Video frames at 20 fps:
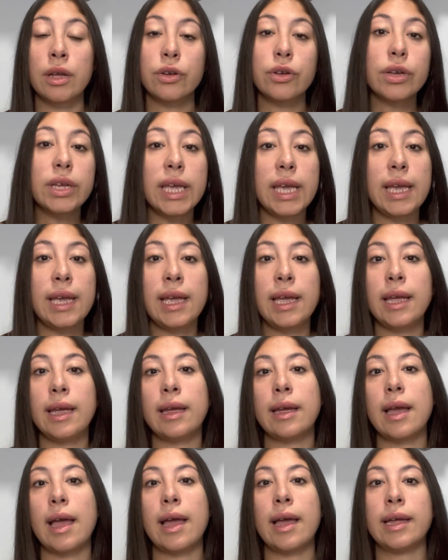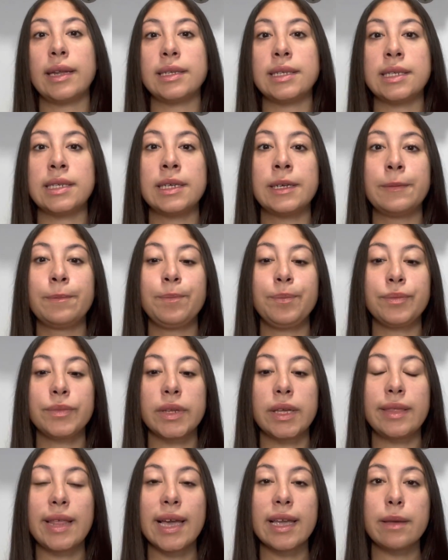cooking, and
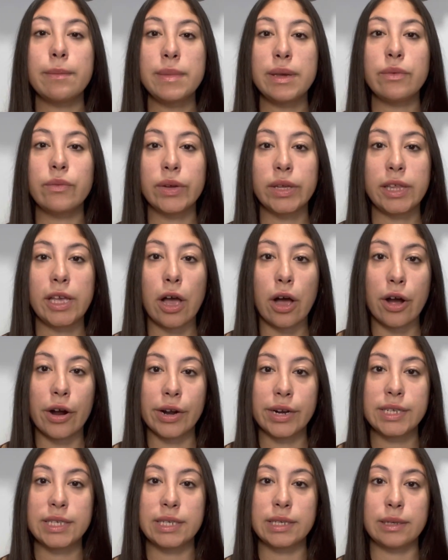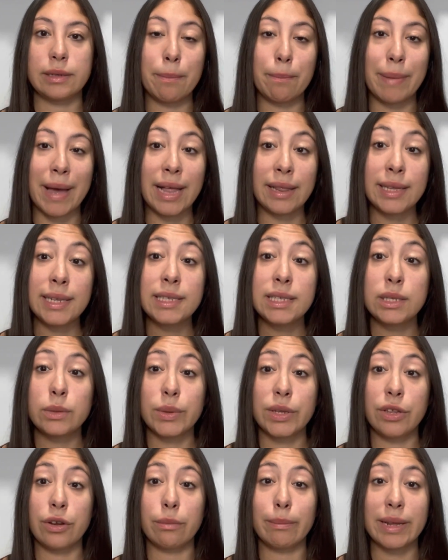that can be really hard to balance
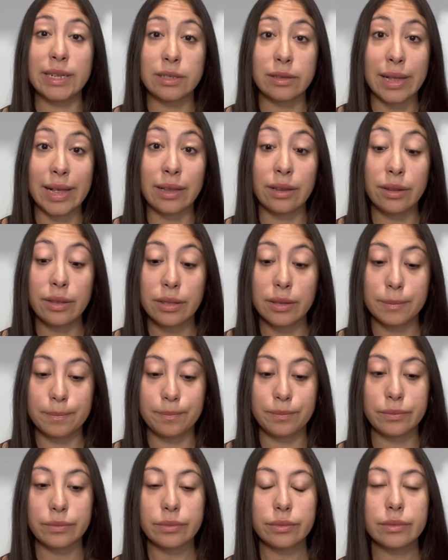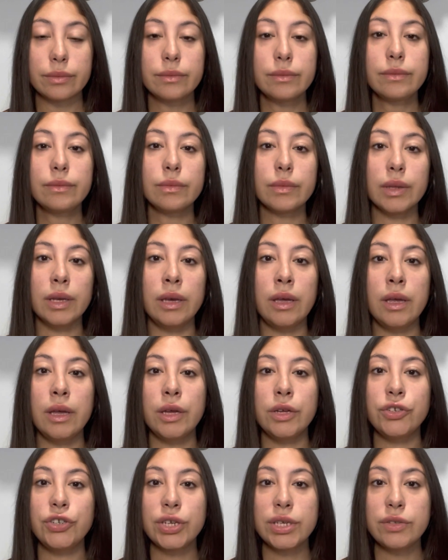with your mental health.
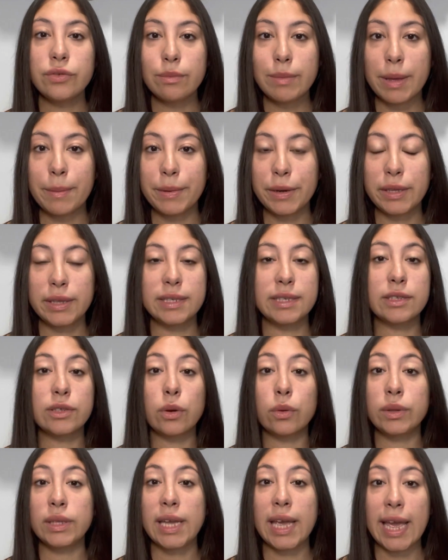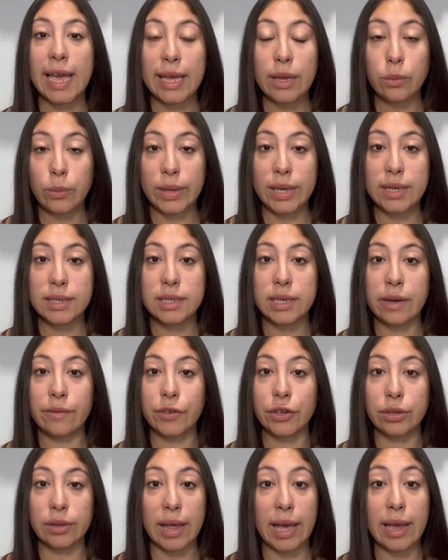Just remember, this is only 8 weeks of
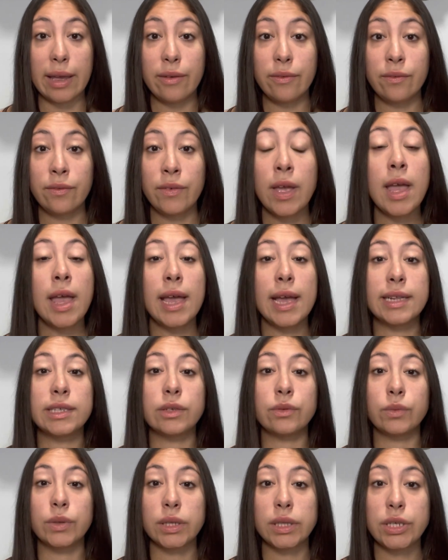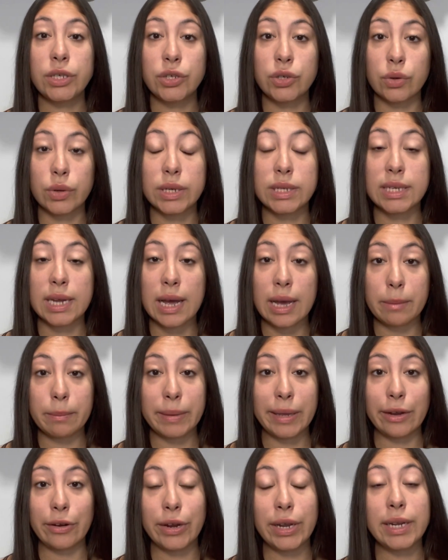your life. It's a really short time
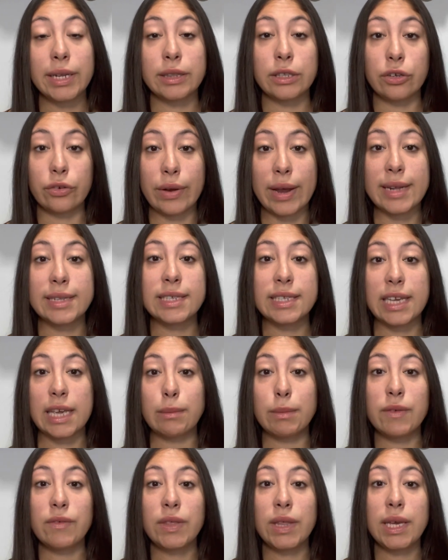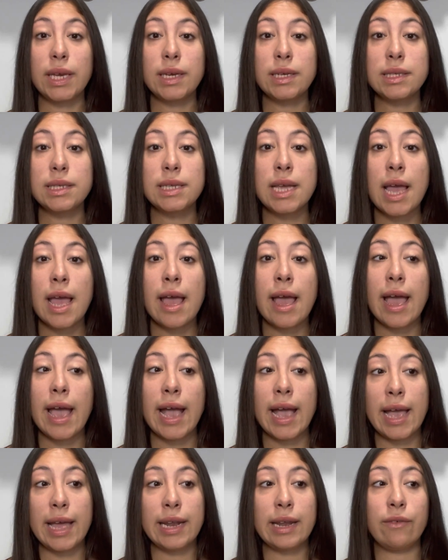period in the grand scheme of things.
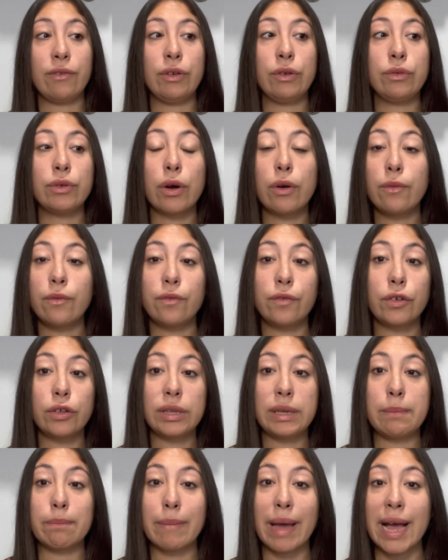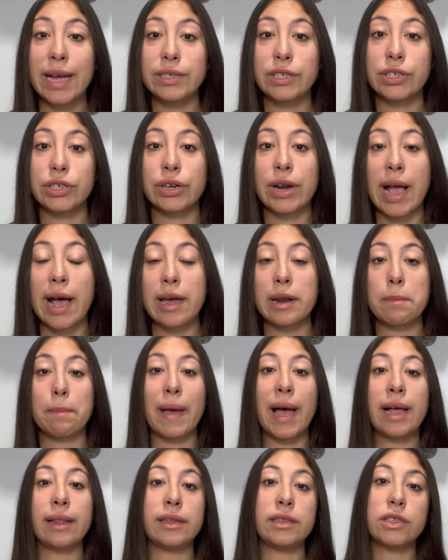And if you don't fully master how to
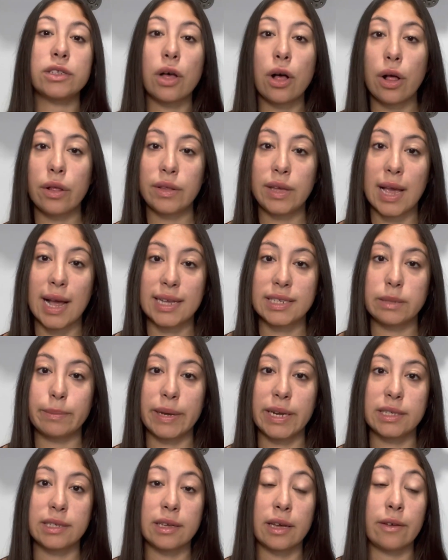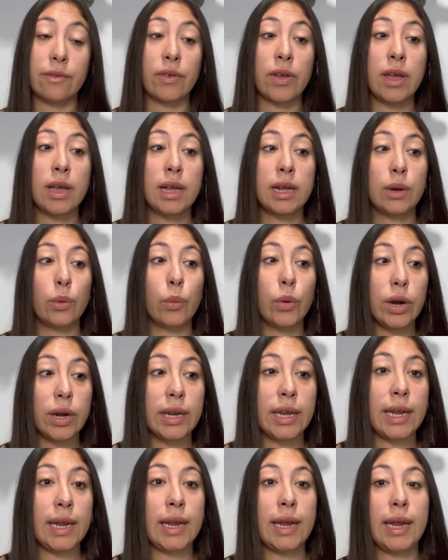balance all the aspects of
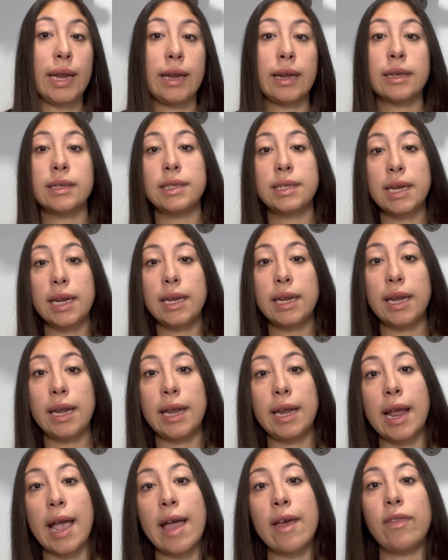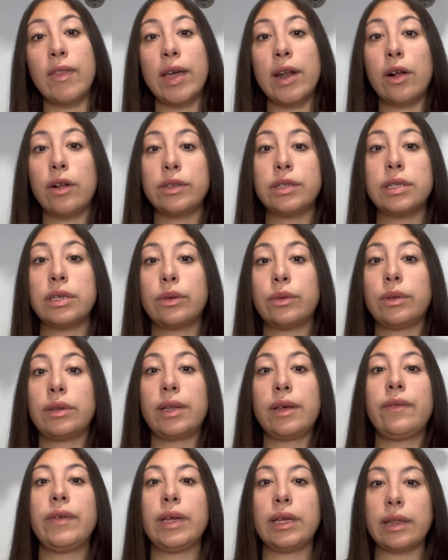working, studying, and then also
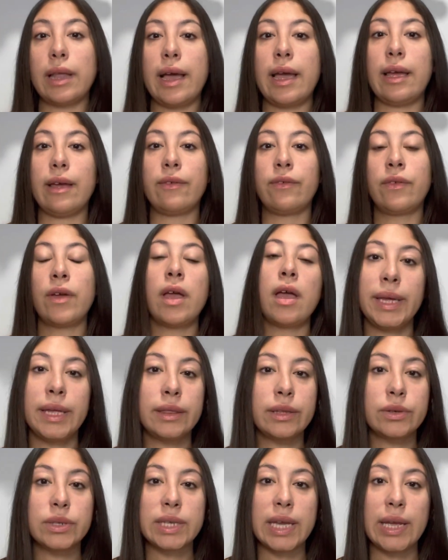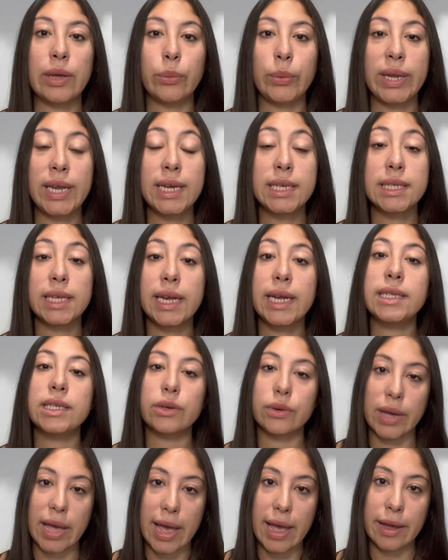living life in those 8 weeks, it's
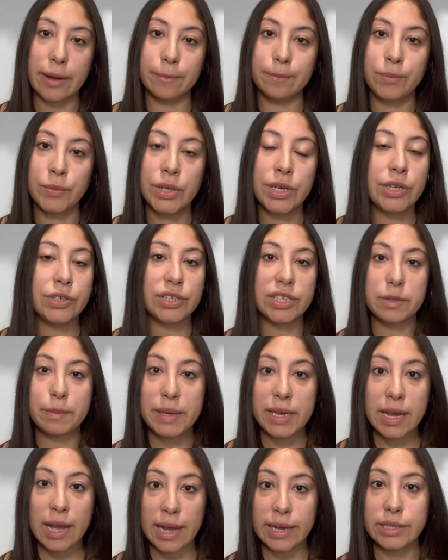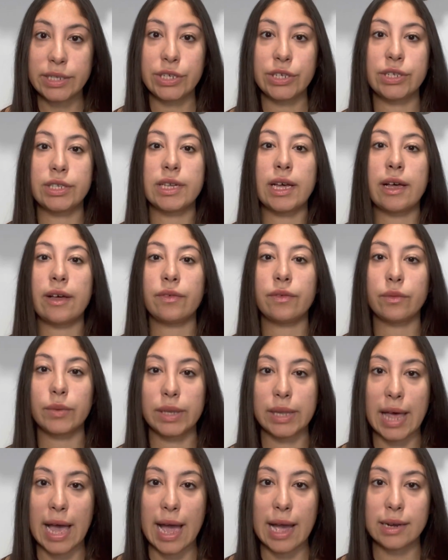okay. Just be kind to yourself,
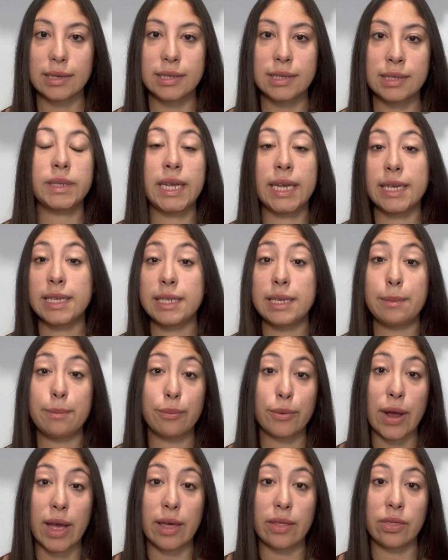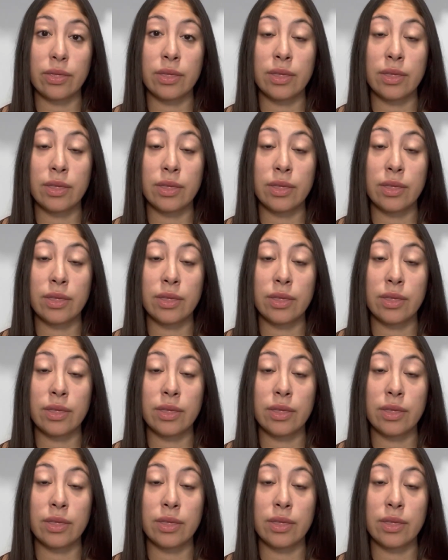relax, take a deep breath,